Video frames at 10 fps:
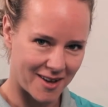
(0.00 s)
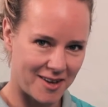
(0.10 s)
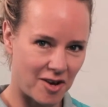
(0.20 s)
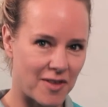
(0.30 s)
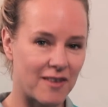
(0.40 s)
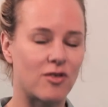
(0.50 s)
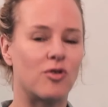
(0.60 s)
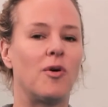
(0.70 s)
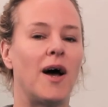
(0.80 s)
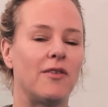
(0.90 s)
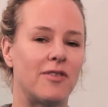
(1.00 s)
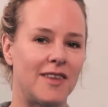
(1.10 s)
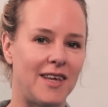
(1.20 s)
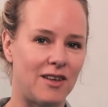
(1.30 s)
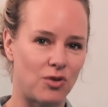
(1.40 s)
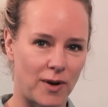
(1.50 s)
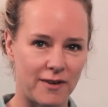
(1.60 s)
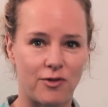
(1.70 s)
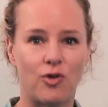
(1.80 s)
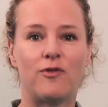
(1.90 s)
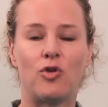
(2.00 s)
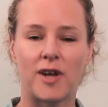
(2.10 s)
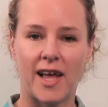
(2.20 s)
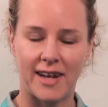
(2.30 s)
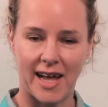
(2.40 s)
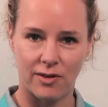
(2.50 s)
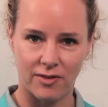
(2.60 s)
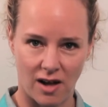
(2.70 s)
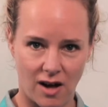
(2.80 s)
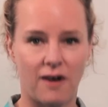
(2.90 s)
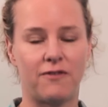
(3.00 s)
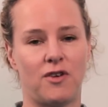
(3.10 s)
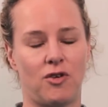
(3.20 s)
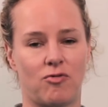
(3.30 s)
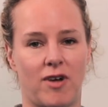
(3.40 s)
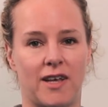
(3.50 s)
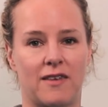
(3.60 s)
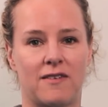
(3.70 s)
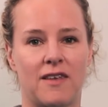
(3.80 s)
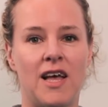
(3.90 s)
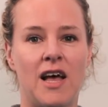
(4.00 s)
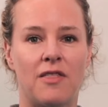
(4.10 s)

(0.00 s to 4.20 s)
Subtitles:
this throughout the 24-48 hours after your race,